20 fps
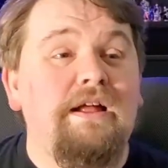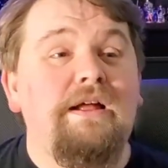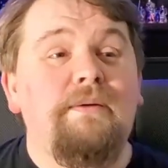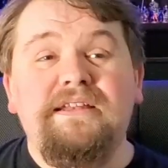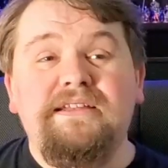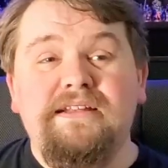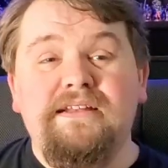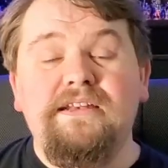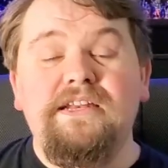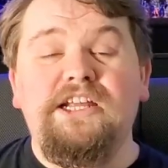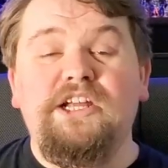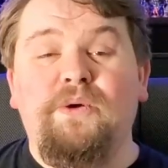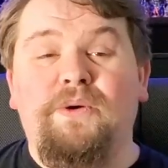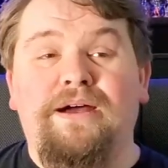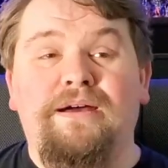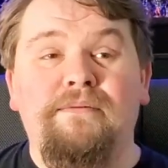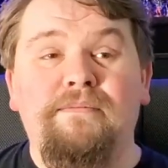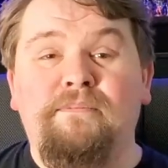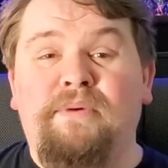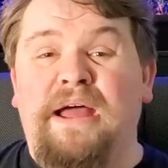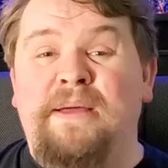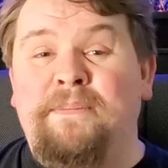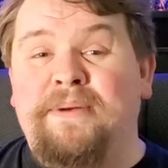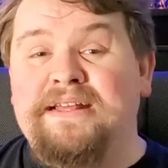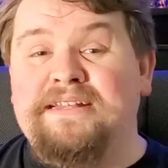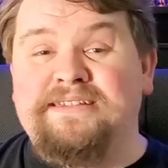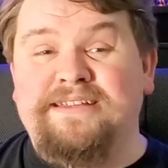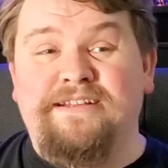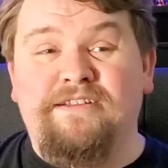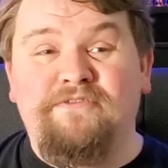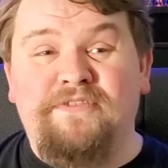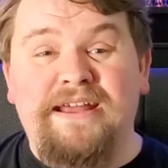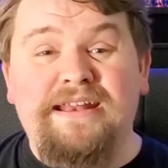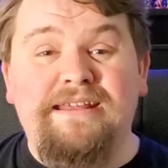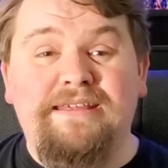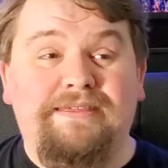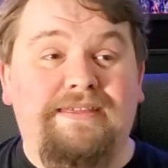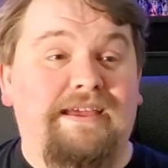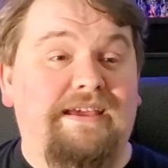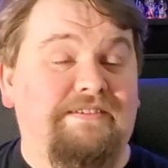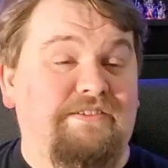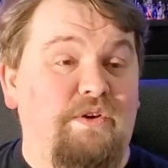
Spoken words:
but I didn't go out and buy myself anything,